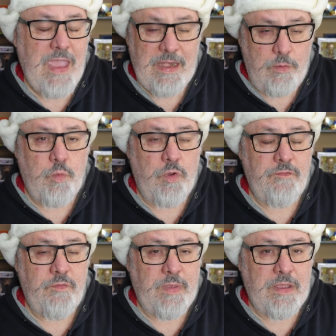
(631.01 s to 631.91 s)
And it
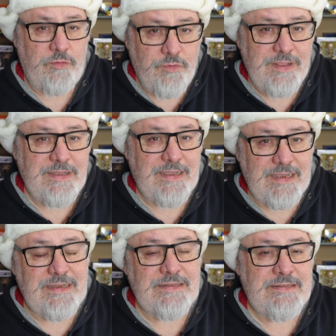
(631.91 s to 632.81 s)
worked for me. It really
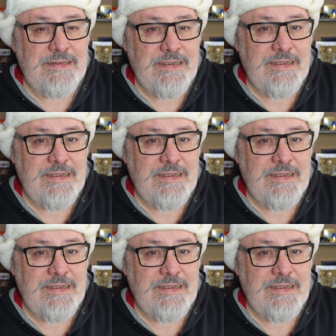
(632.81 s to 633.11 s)
is